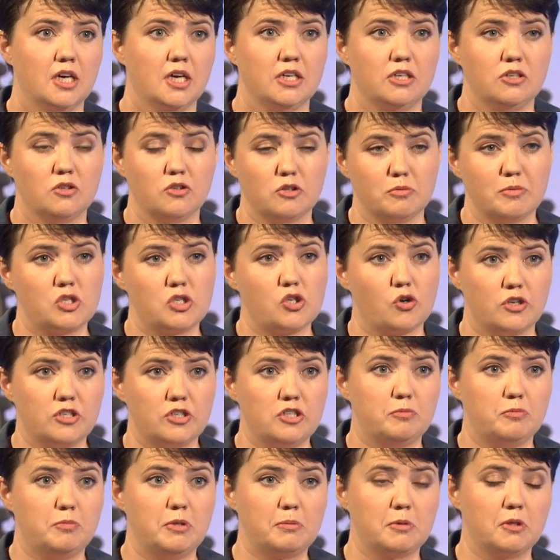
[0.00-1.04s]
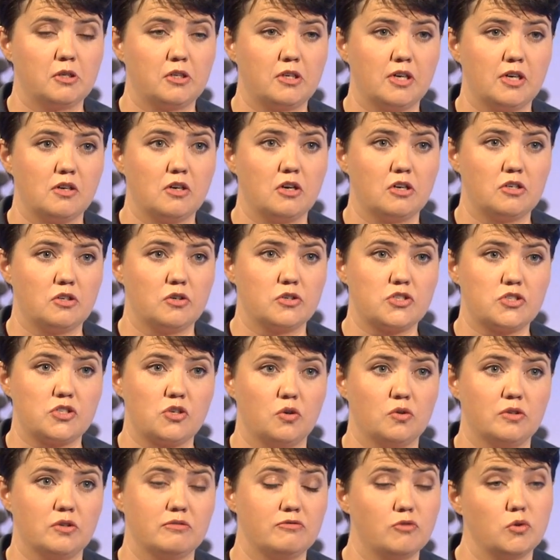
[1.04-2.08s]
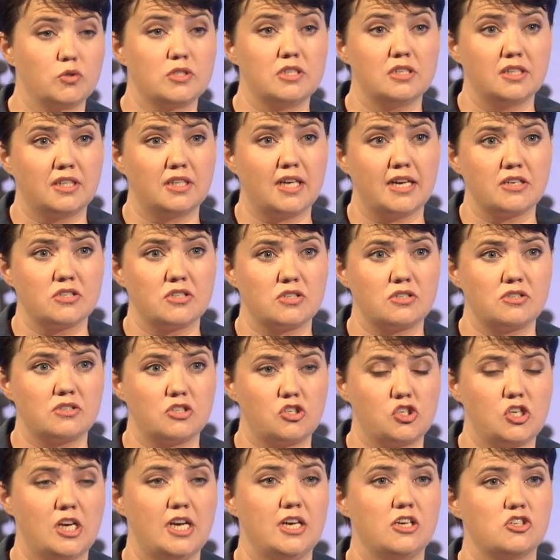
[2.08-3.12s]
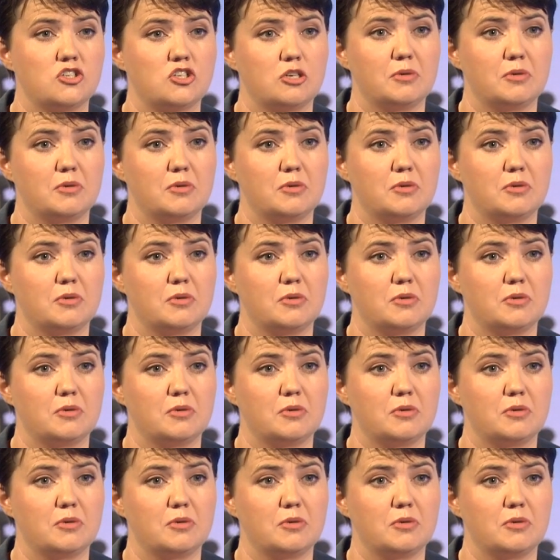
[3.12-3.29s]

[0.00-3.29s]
the majority of people across Scotland voted against the change.